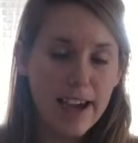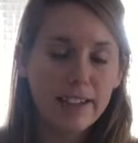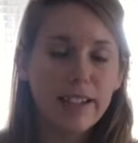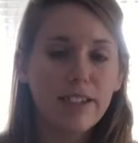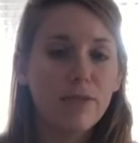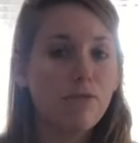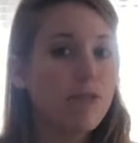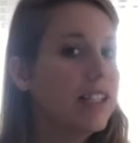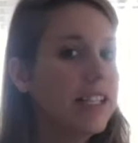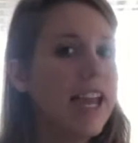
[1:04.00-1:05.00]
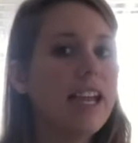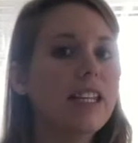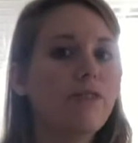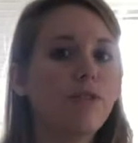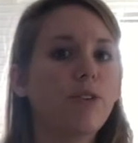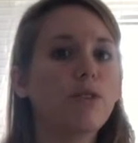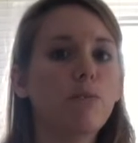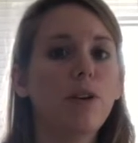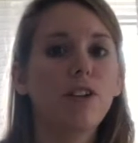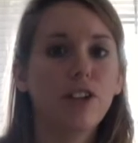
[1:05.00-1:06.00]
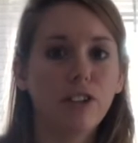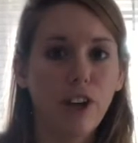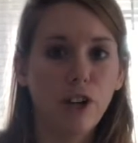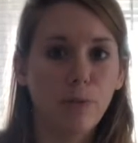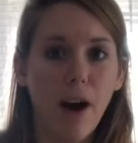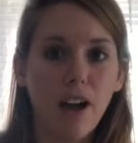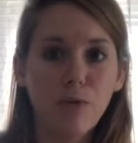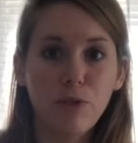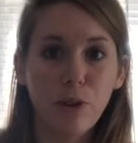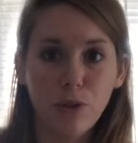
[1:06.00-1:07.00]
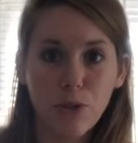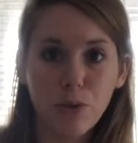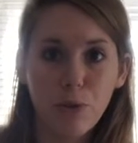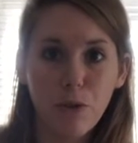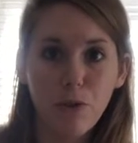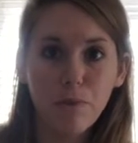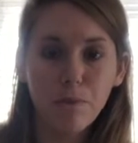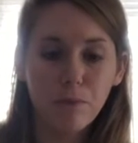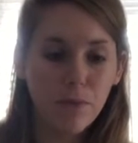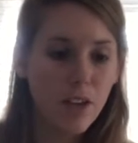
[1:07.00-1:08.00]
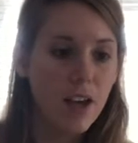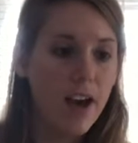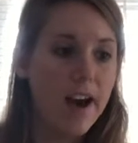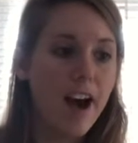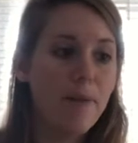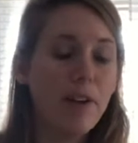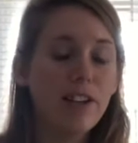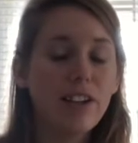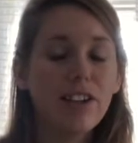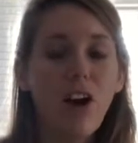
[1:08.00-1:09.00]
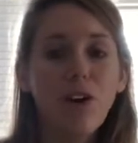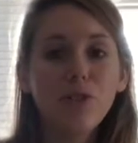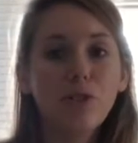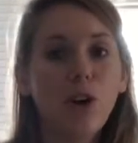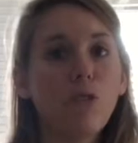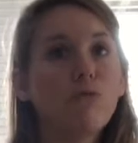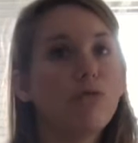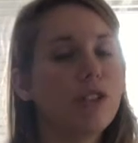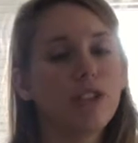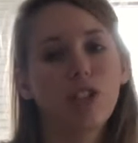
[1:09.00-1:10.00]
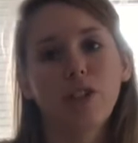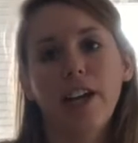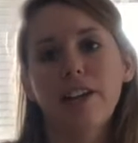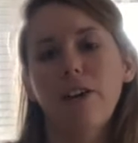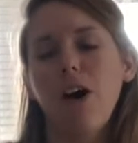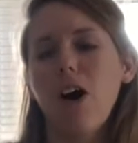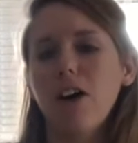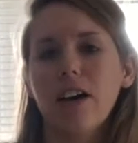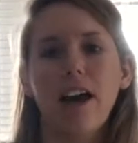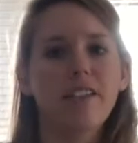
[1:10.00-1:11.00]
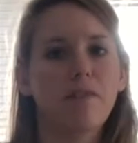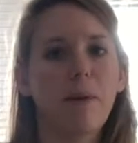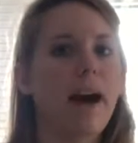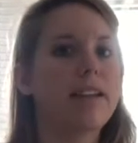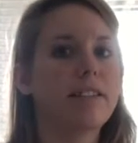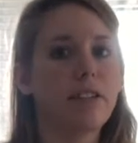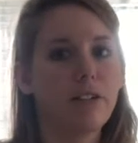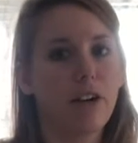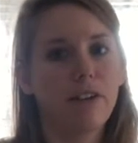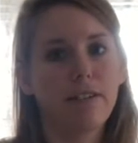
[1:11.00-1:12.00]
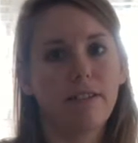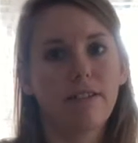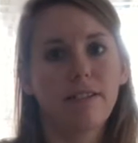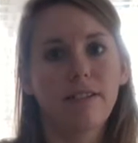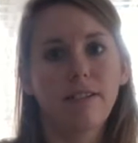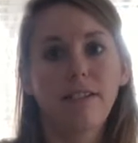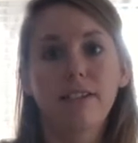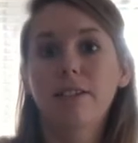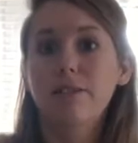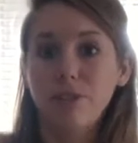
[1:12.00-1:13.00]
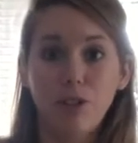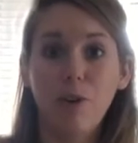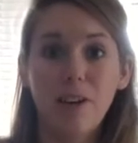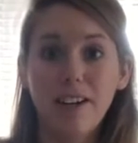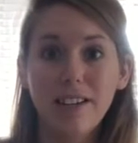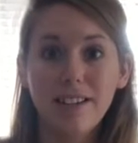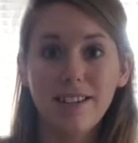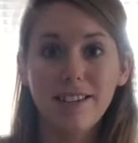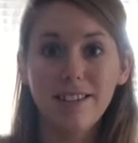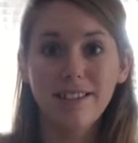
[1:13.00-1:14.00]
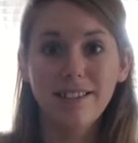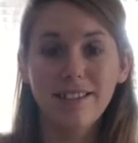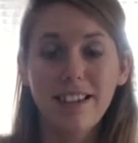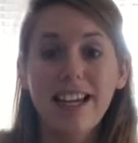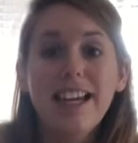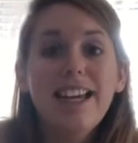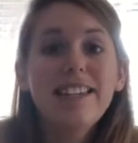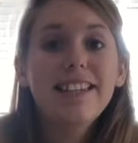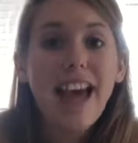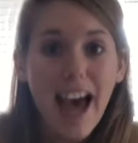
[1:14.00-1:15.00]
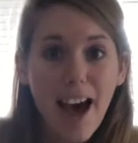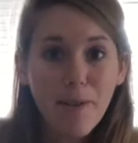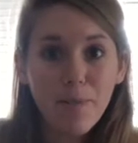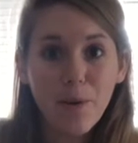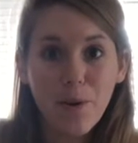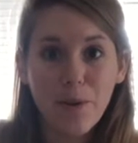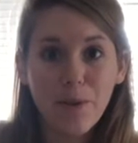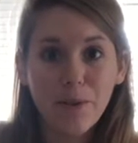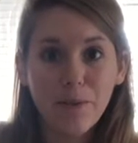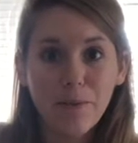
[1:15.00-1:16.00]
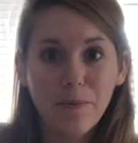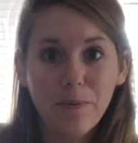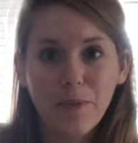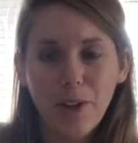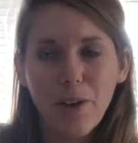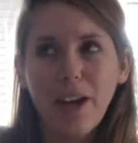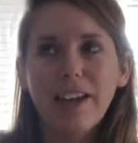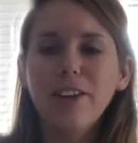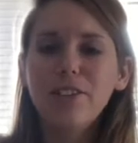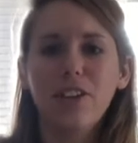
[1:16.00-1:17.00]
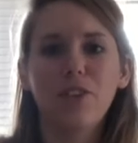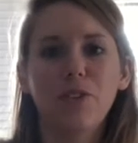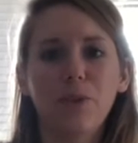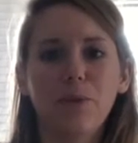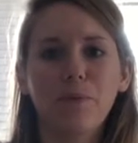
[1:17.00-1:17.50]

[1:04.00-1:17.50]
it's a really handy fruit to put in your lunchbox when you go to school. And it can also go really great in all kinds of pies and desserts. Do you know what it is? It's an apple. Okay, here's the other food.